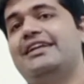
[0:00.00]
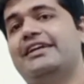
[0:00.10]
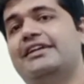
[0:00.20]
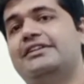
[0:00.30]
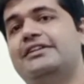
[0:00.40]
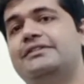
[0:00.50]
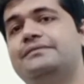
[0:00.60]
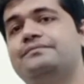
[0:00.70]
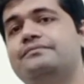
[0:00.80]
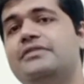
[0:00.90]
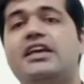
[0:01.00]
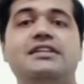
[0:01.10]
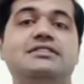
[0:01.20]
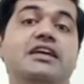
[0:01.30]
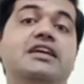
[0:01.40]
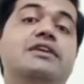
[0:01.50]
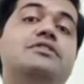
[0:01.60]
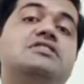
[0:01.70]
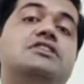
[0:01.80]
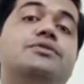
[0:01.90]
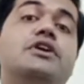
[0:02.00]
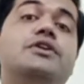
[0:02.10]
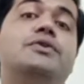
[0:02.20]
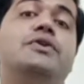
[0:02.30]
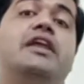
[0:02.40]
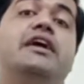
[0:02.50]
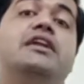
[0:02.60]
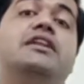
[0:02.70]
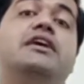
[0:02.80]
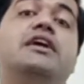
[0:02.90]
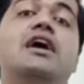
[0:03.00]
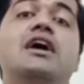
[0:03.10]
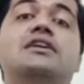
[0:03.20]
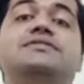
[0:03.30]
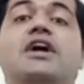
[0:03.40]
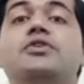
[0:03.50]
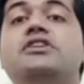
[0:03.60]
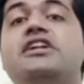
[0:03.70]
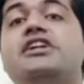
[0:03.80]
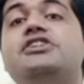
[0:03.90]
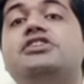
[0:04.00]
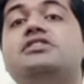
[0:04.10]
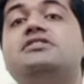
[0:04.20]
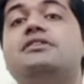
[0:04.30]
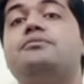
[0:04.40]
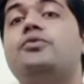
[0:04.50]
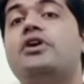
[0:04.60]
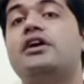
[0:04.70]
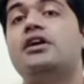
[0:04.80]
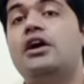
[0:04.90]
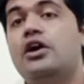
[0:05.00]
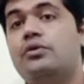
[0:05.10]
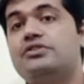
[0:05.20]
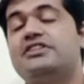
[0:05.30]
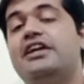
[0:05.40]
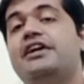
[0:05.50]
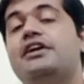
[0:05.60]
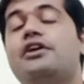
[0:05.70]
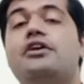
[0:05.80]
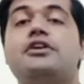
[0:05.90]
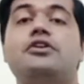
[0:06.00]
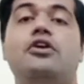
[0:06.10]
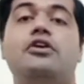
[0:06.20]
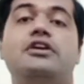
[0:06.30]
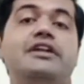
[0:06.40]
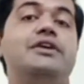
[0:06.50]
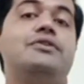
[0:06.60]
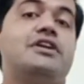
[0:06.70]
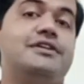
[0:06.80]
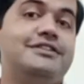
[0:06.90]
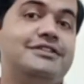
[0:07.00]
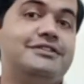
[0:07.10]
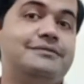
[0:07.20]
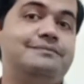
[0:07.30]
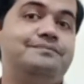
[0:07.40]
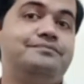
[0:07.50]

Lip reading: Eliot, because he was the one who laid the foundations of what was later on called New Criticism.